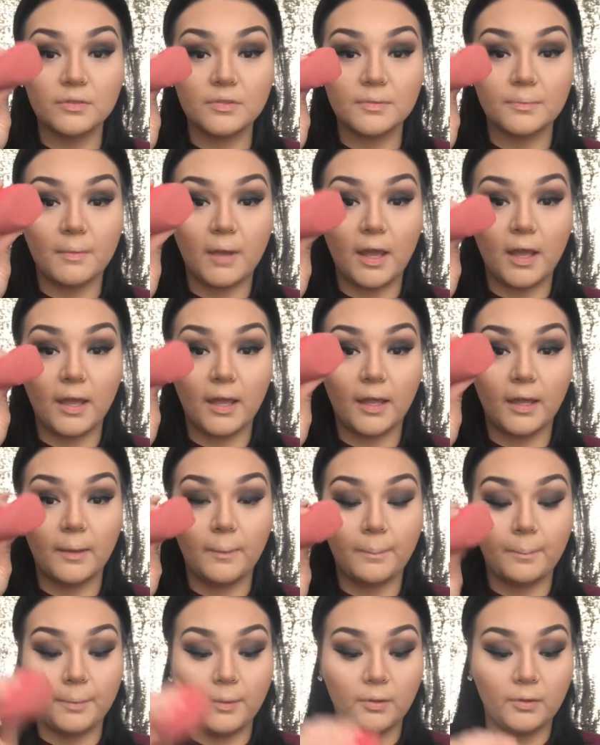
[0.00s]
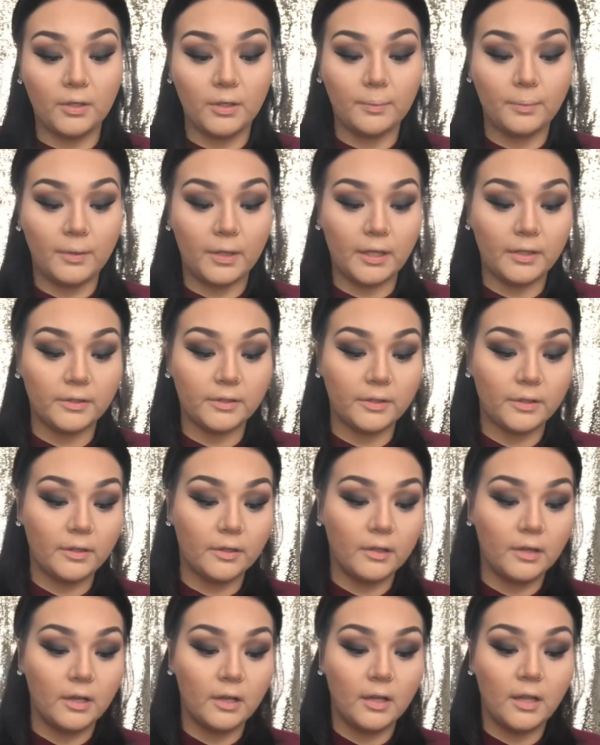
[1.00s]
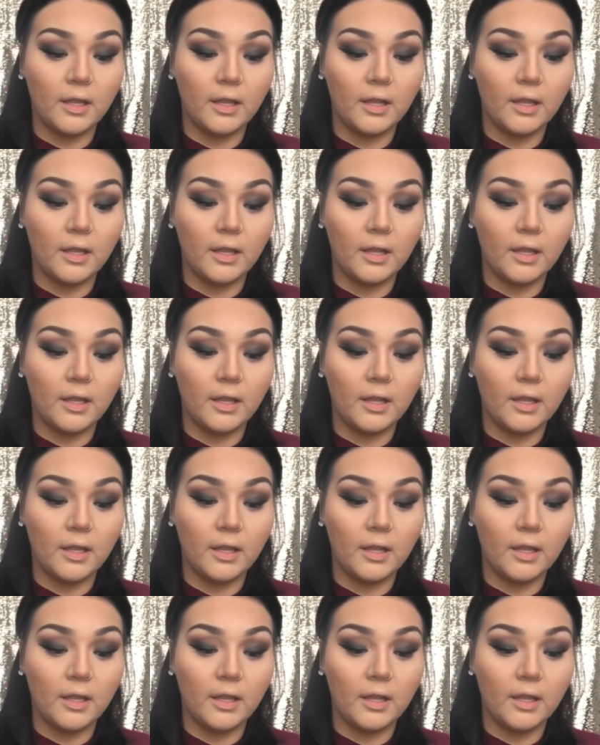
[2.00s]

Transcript: use my beauty blender,